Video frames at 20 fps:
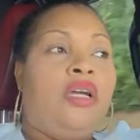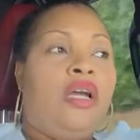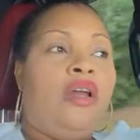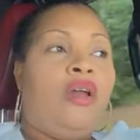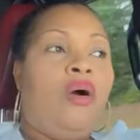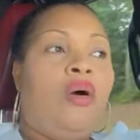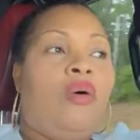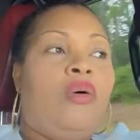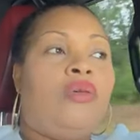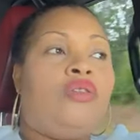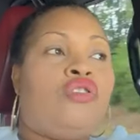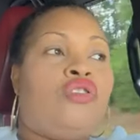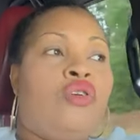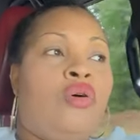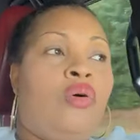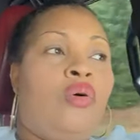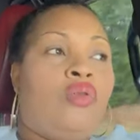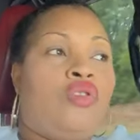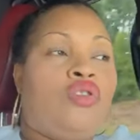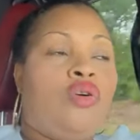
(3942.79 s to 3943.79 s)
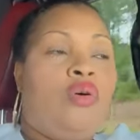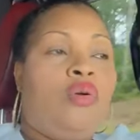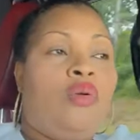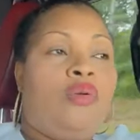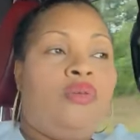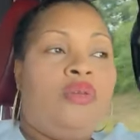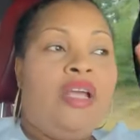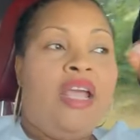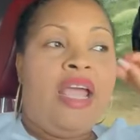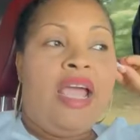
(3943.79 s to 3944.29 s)
you know,
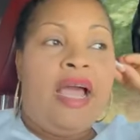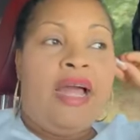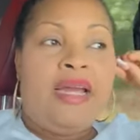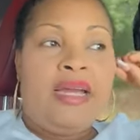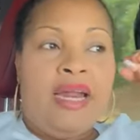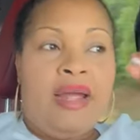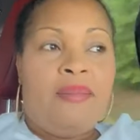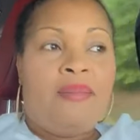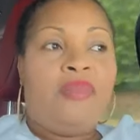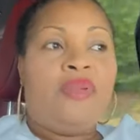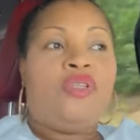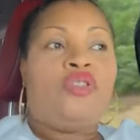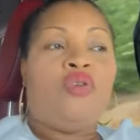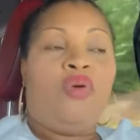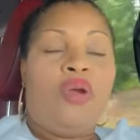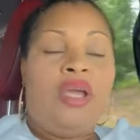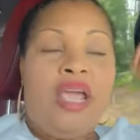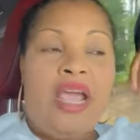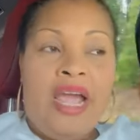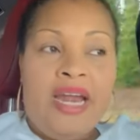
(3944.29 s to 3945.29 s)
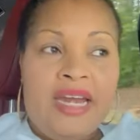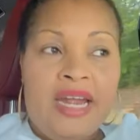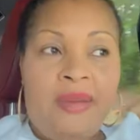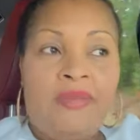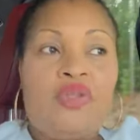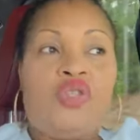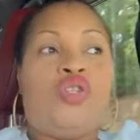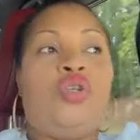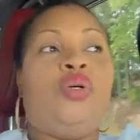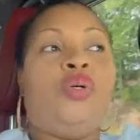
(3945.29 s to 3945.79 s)
to hear
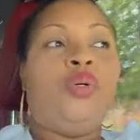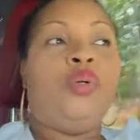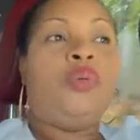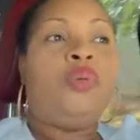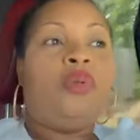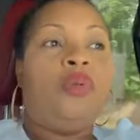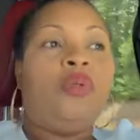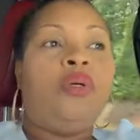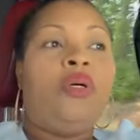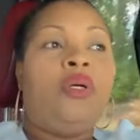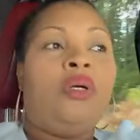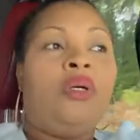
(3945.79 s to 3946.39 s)
them too,